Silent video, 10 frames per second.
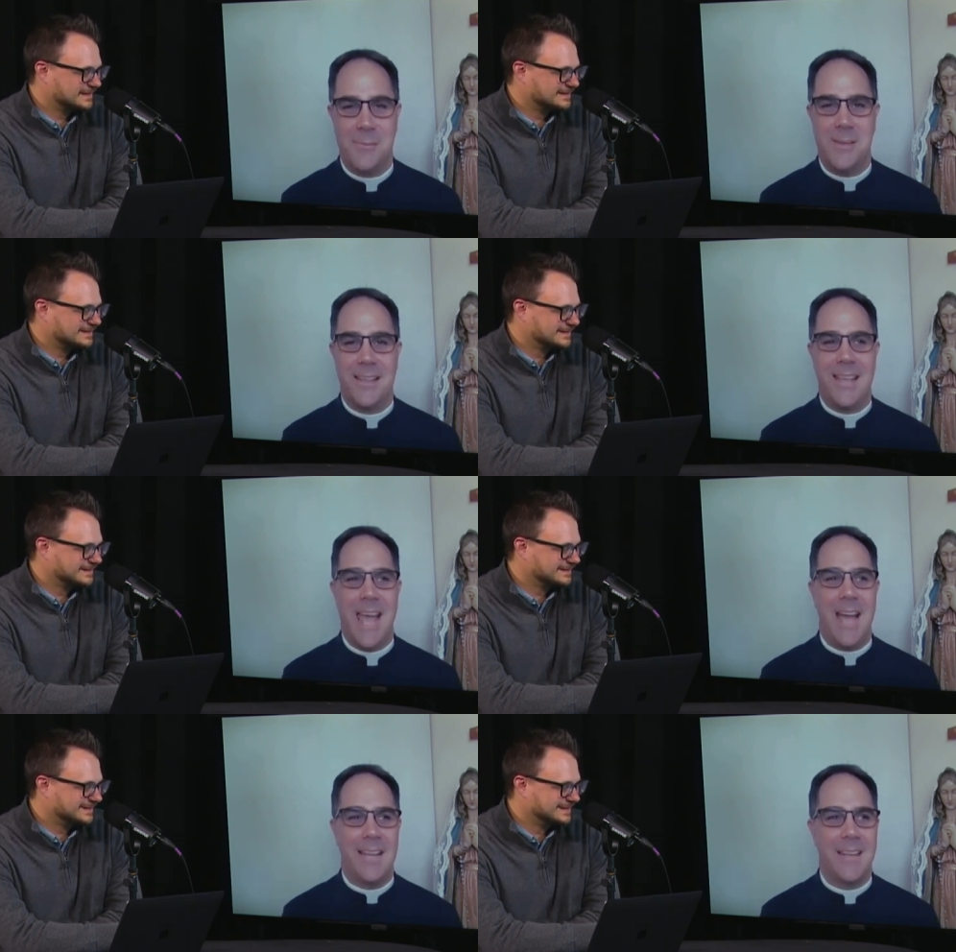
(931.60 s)
Speaker 1: Yeah, I,
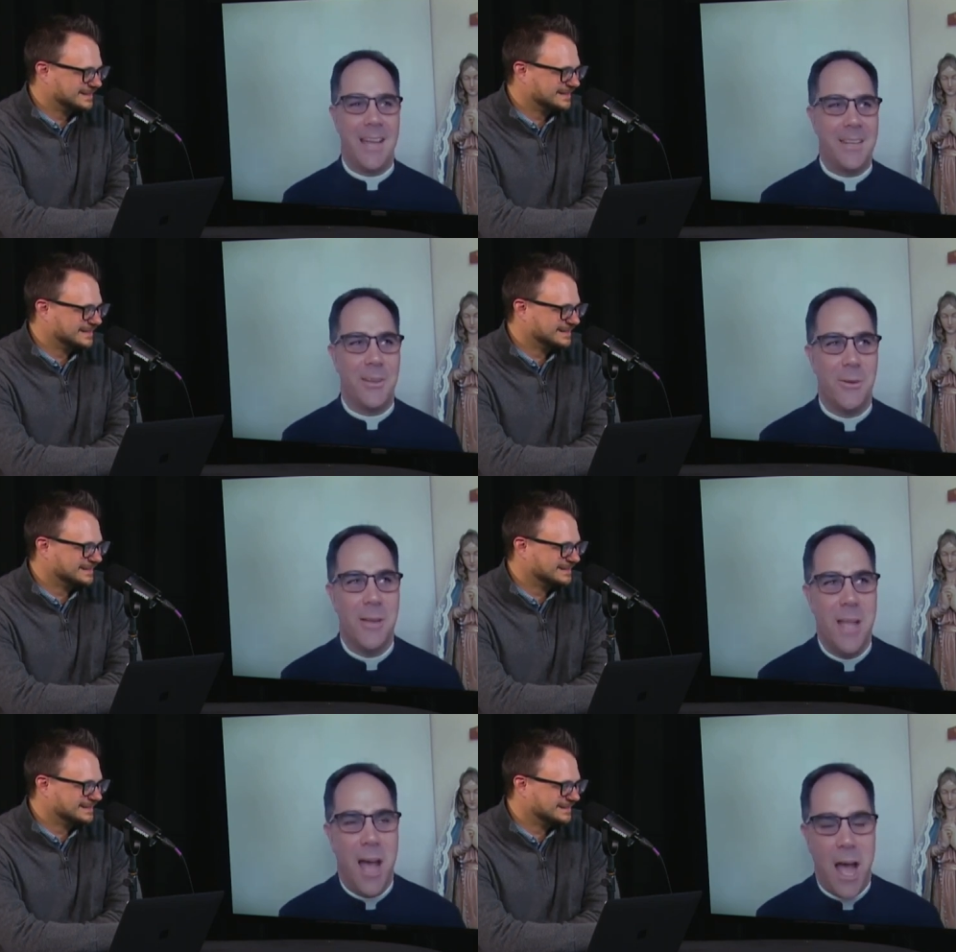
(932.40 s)
I do. I
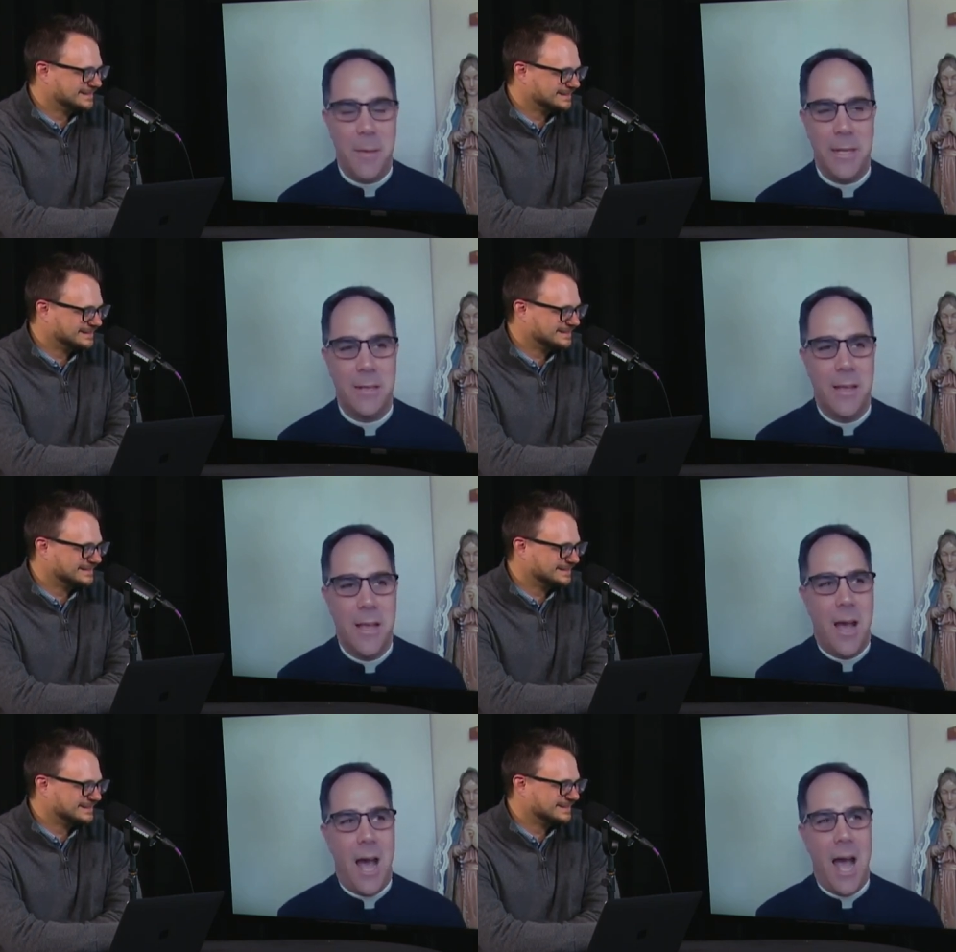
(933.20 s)
mean,
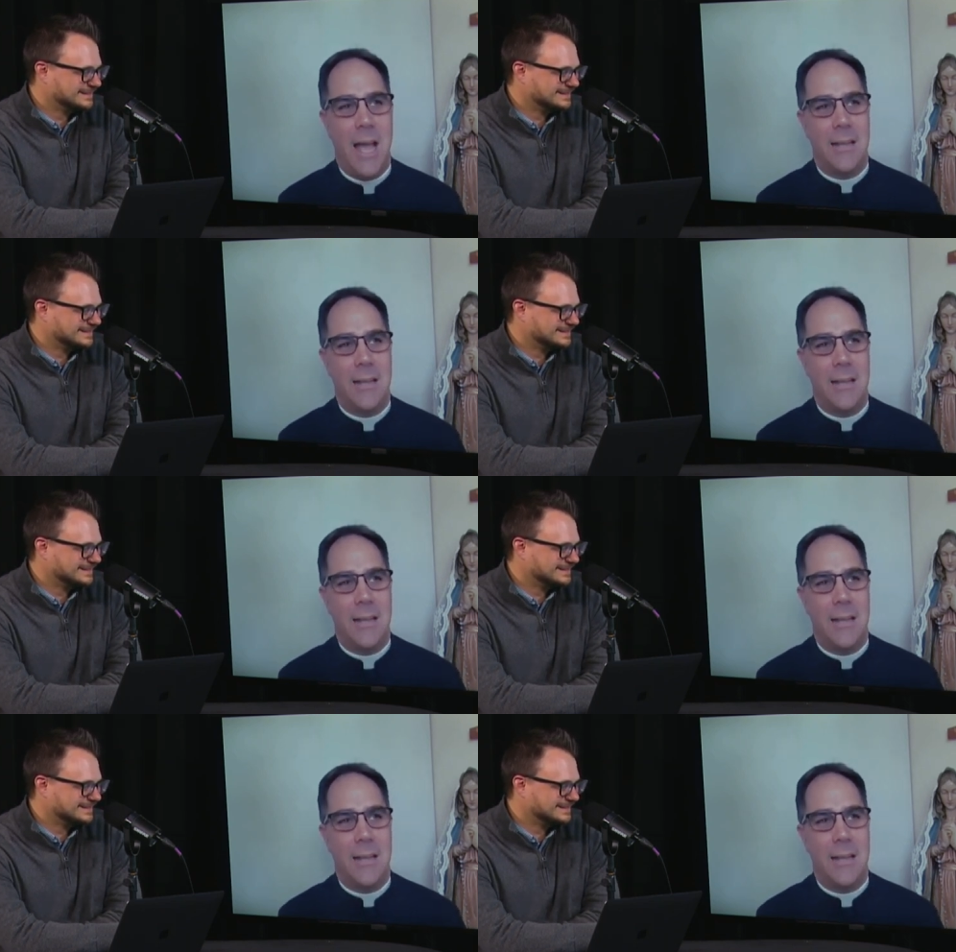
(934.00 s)
I I